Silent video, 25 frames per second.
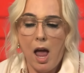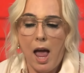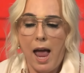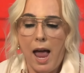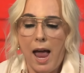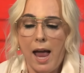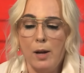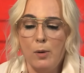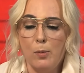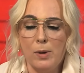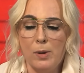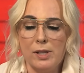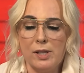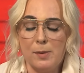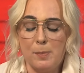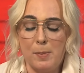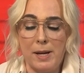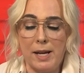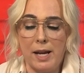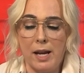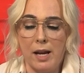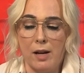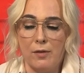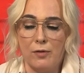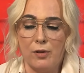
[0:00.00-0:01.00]
And when
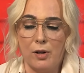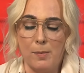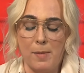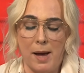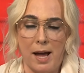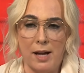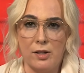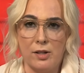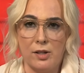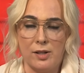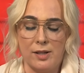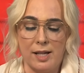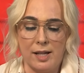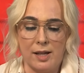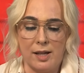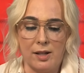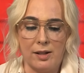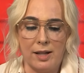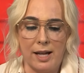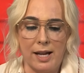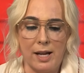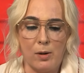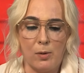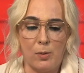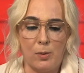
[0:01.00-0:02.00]
speaking of Her Majesty, the
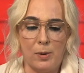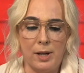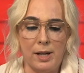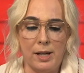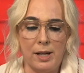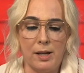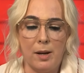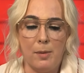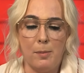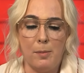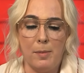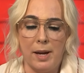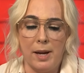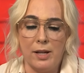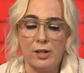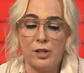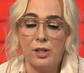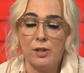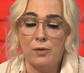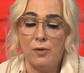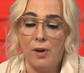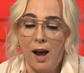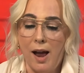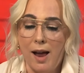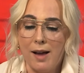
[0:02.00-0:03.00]
late Queen, may
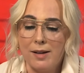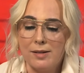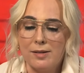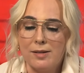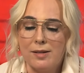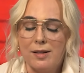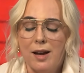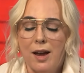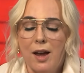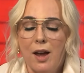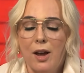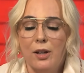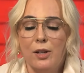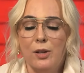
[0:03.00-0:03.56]
she rest,